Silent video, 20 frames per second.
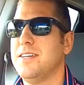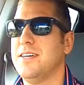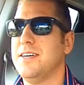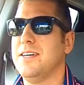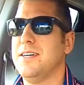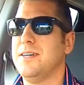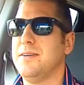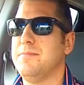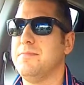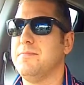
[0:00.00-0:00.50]

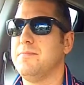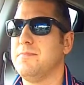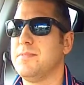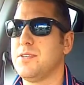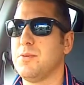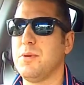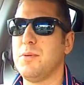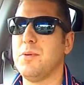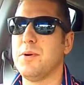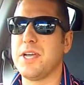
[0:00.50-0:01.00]
um,
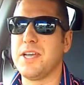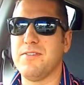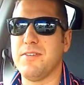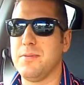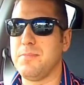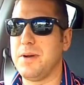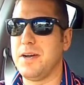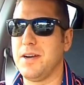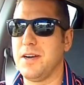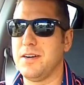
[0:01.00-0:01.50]
so we won't give
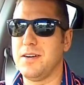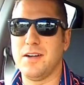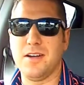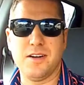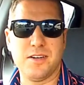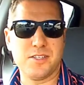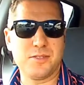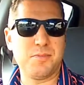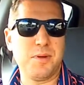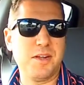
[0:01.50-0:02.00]
up on our
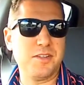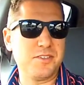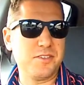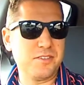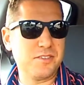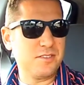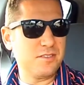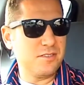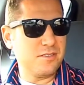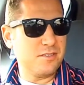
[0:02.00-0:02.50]
on our
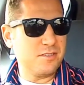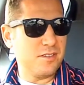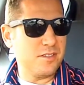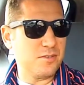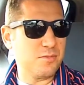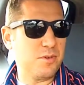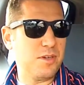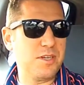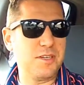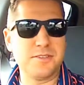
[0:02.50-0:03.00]
sponsors
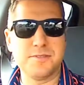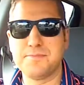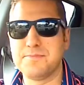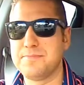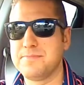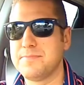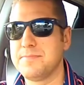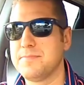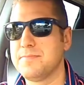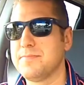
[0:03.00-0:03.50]
as well.
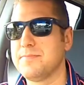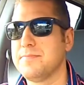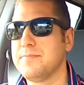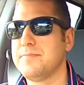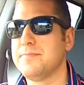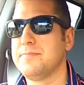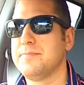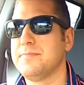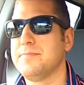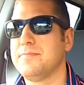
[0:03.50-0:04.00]
Very
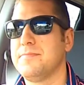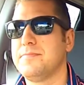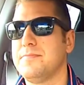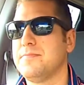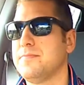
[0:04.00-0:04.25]
cool.